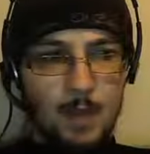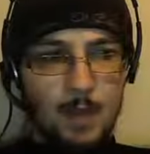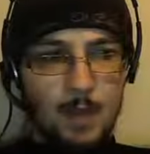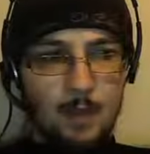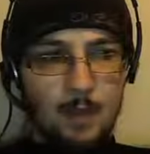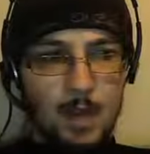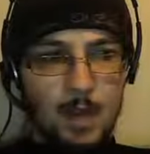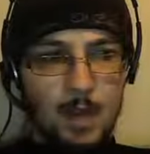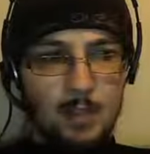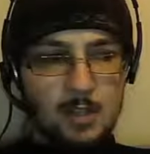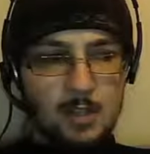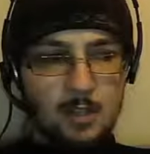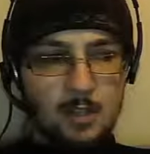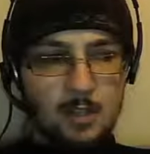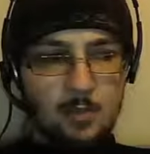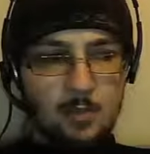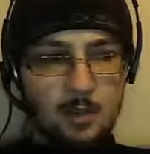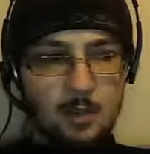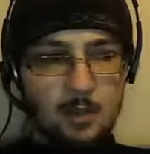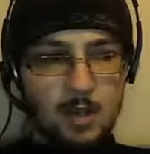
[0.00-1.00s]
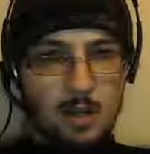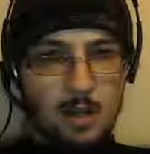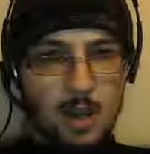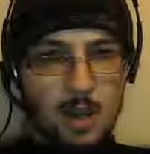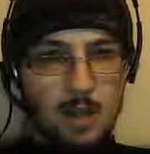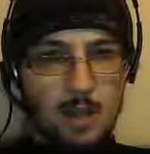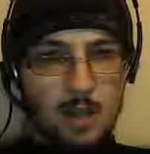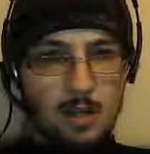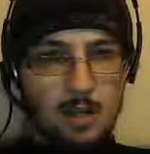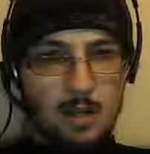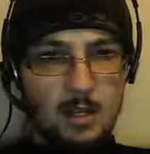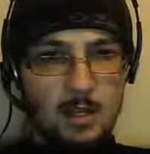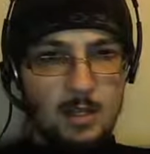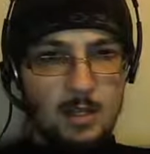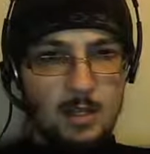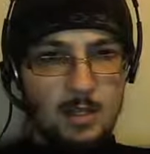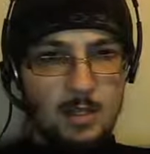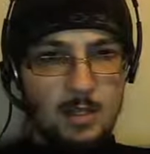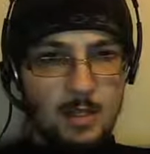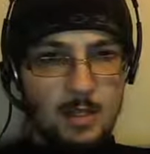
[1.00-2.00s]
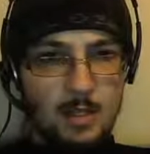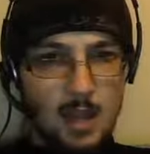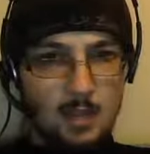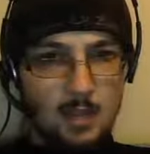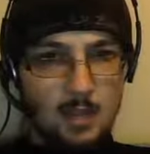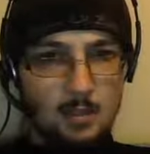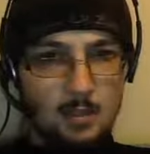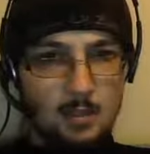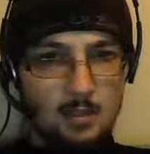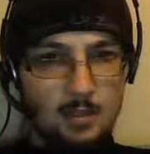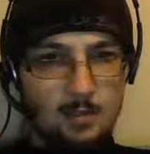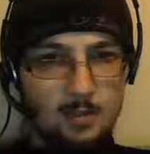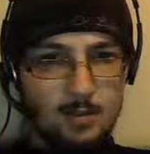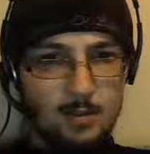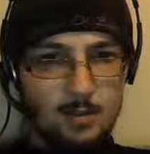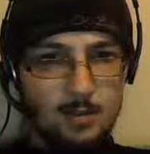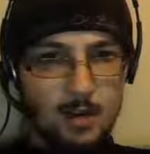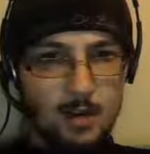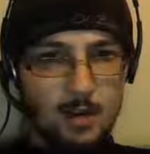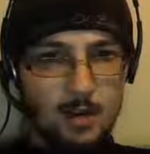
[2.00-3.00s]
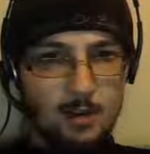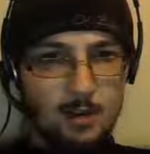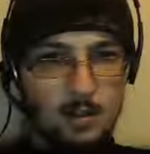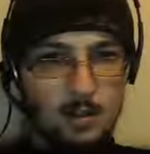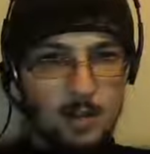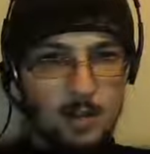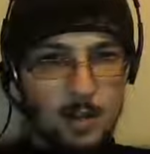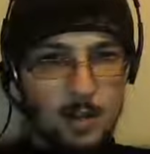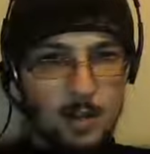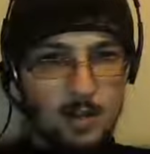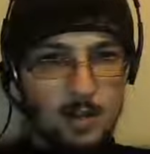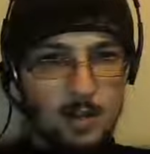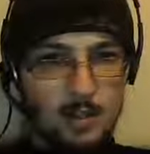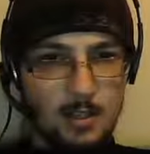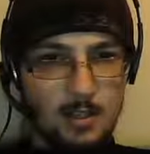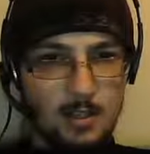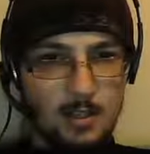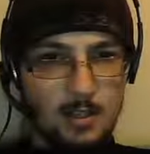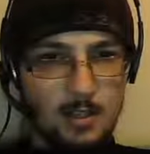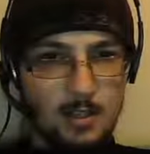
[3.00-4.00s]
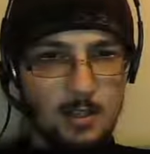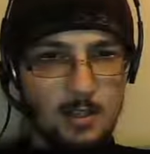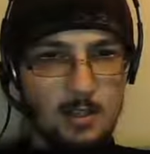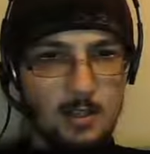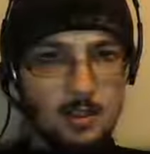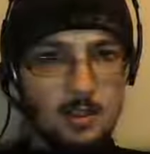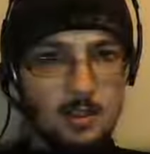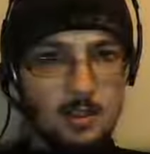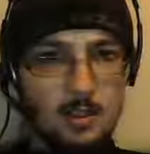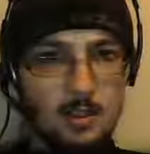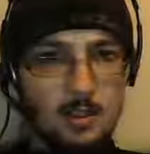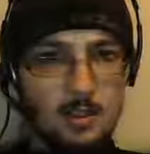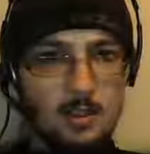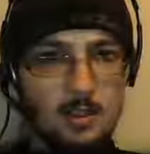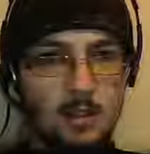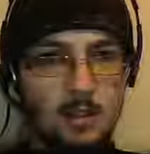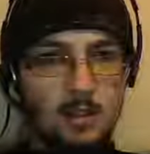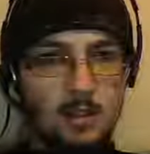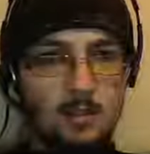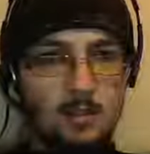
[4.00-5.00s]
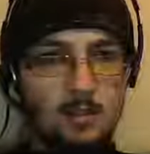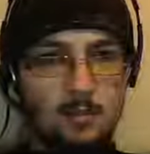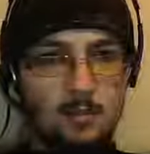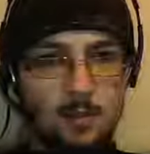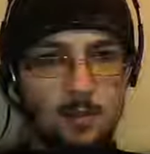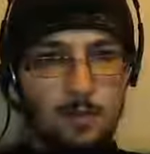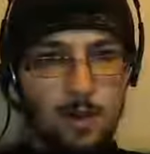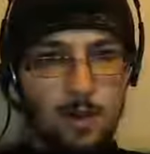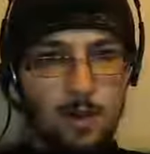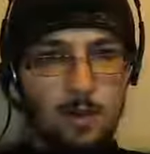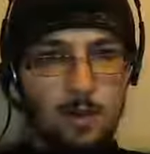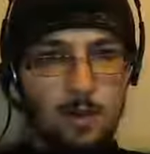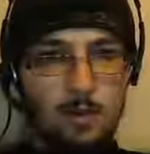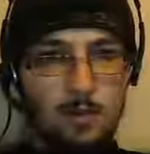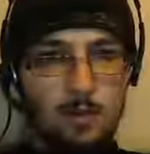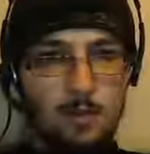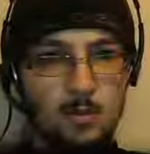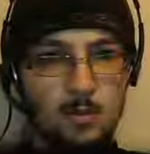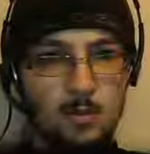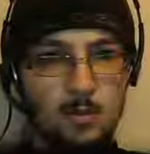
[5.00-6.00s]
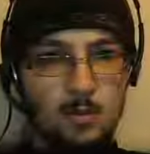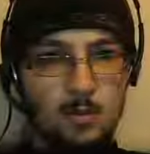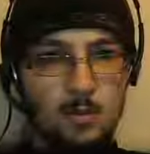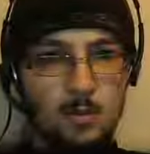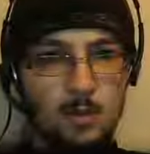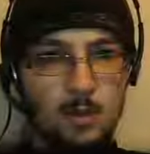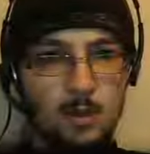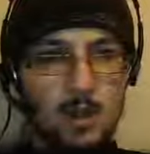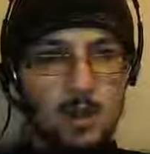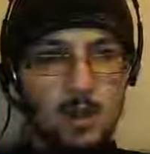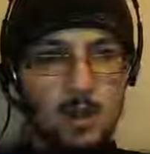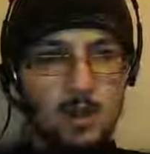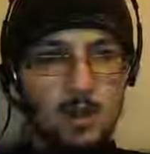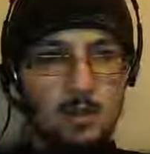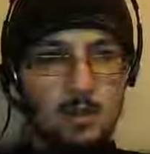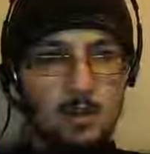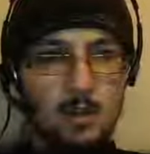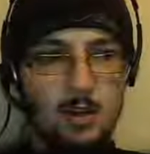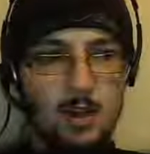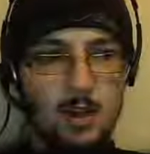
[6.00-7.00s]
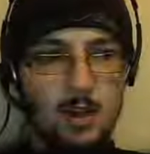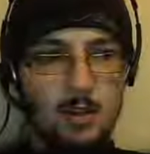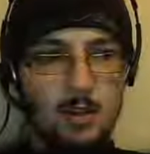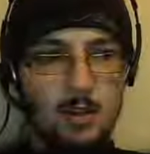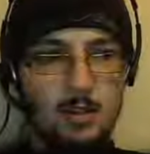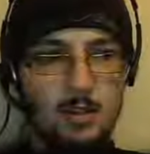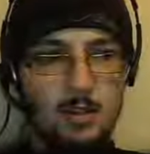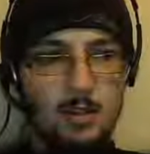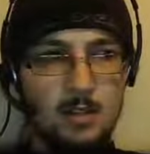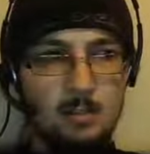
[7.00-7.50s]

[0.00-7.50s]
there actually were not any standards for Herodotus to follow. Herodotus